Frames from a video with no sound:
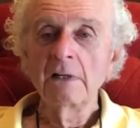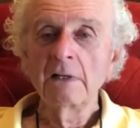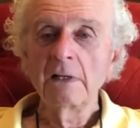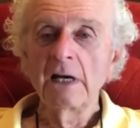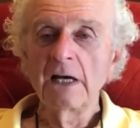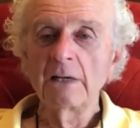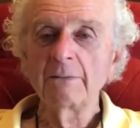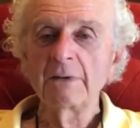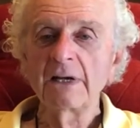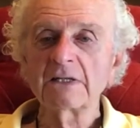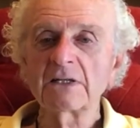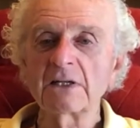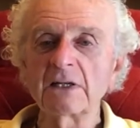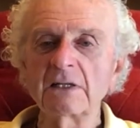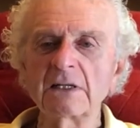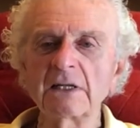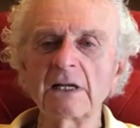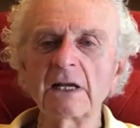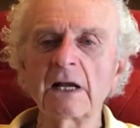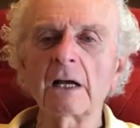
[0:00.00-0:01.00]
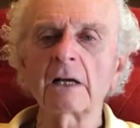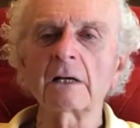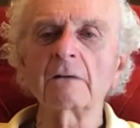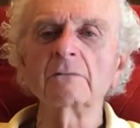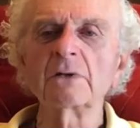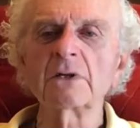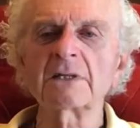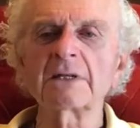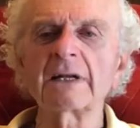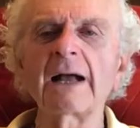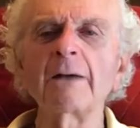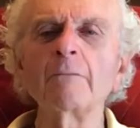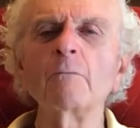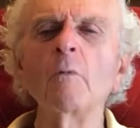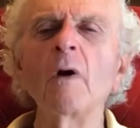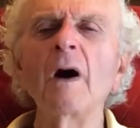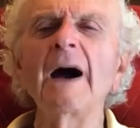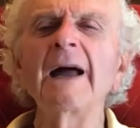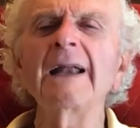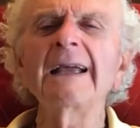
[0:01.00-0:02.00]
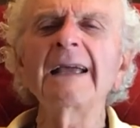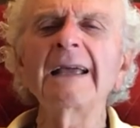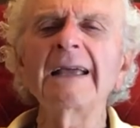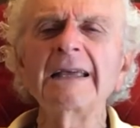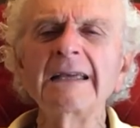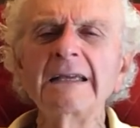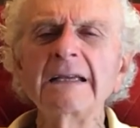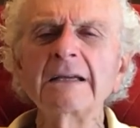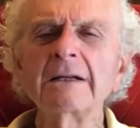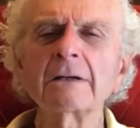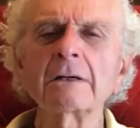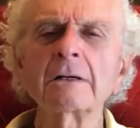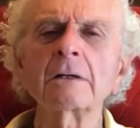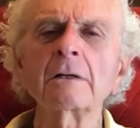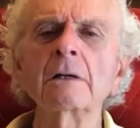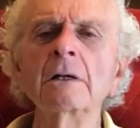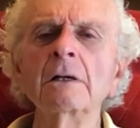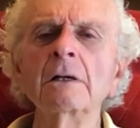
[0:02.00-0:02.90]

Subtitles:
Anyway, I said to Yaakov, listen, I want to hear